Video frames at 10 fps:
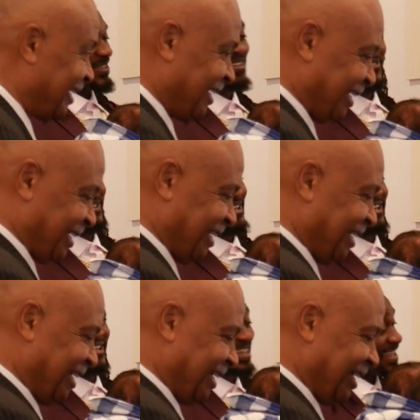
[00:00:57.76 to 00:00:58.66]
we
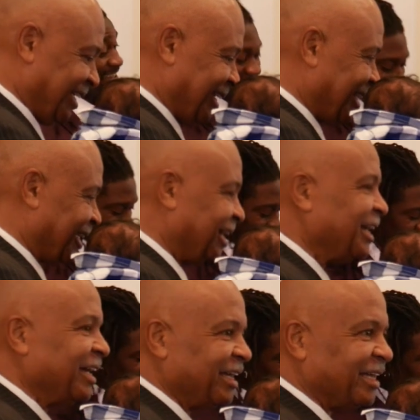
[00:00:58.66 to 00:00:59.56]
done now.
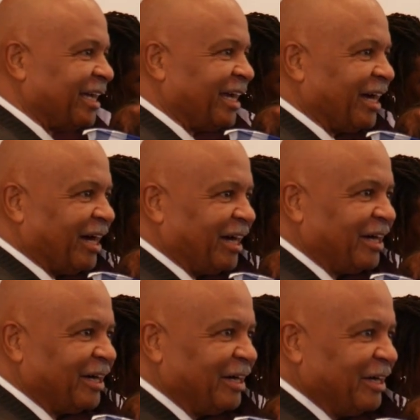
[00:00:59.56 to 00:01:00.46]

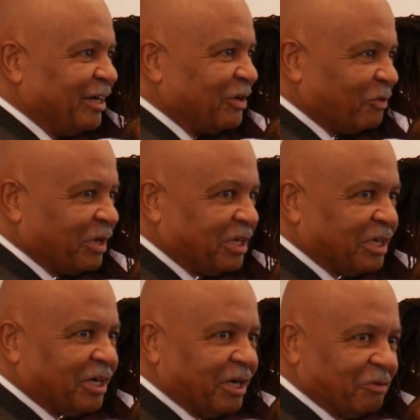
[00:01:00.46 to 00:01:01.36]
yeah, we
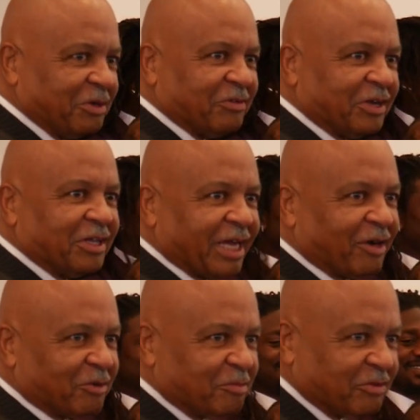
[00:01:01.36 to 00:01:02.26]
done. We've heard
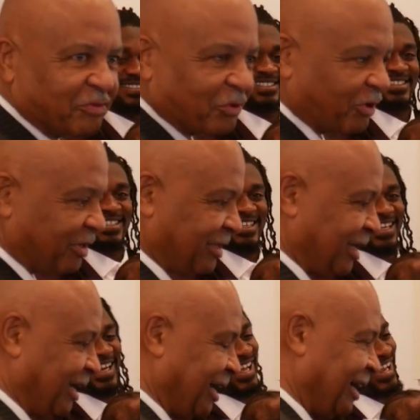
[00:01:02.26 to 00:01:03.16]
that one before.
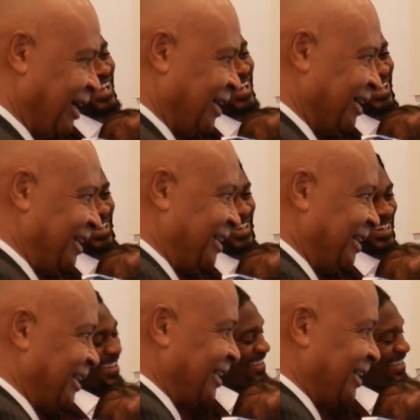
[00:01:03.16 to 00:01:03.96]
Uh,